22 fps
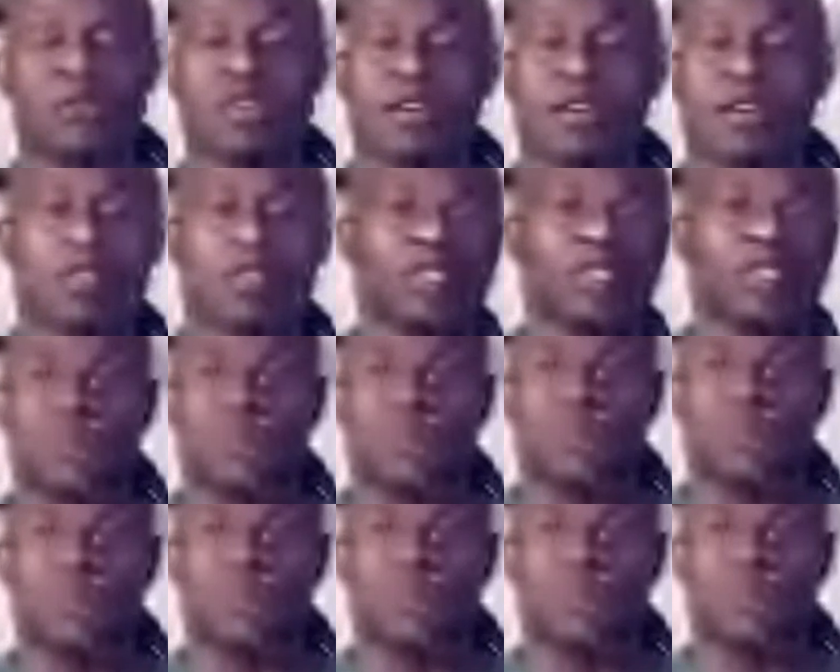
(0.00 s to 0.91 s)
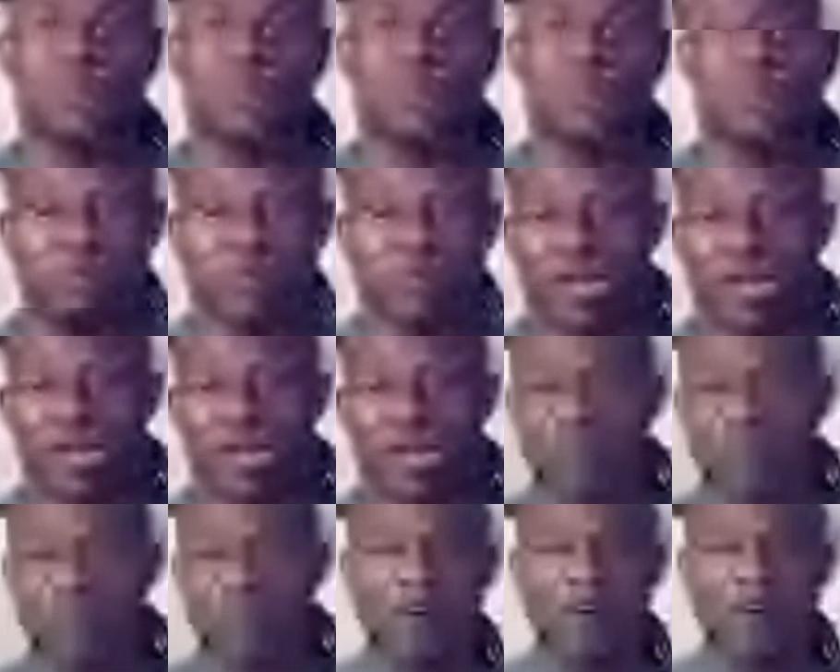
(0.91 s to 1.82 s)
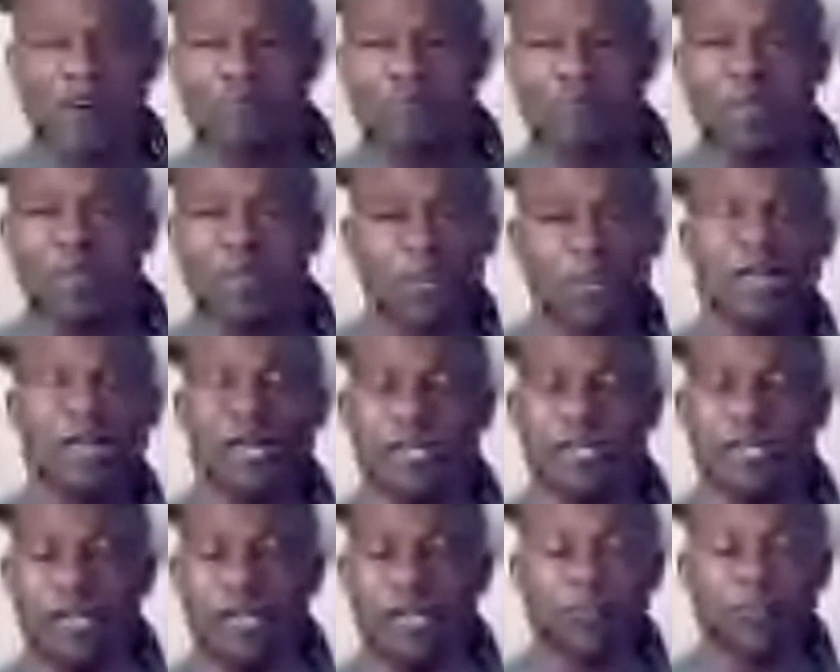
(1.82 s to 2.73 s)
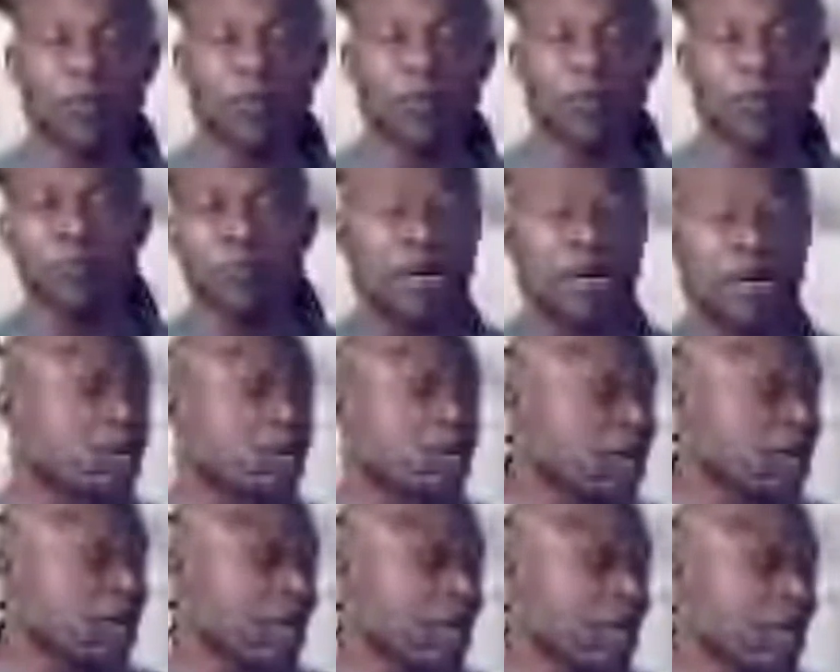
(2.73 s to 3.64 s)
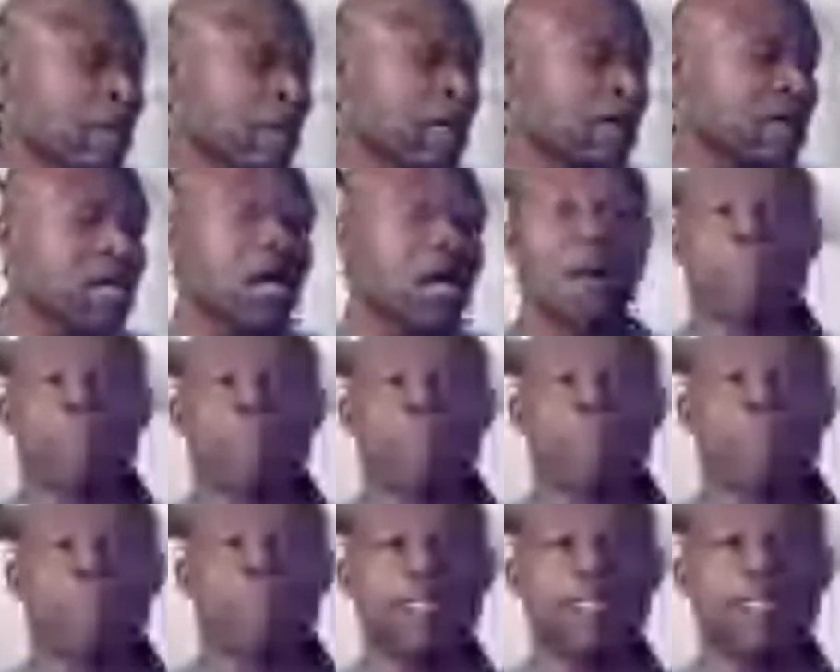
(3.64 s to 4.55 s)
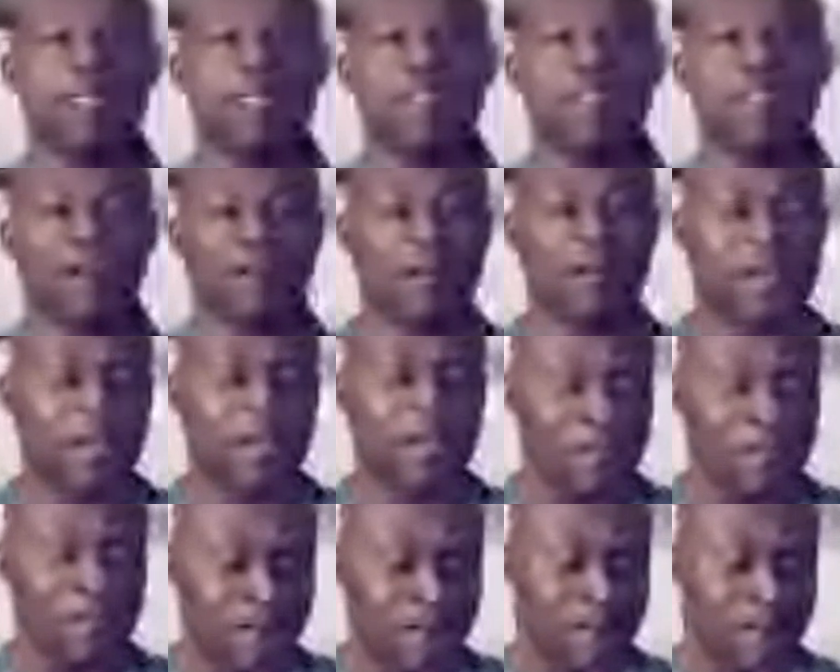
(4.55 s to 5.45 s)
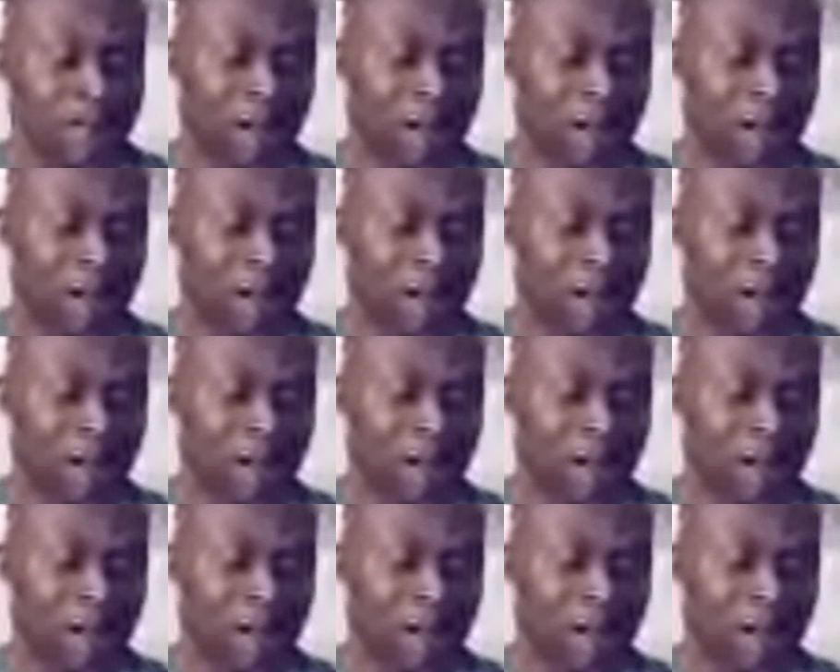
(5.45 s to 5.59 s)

I'm just recuperating from a little flu bug, but I'm good. All right.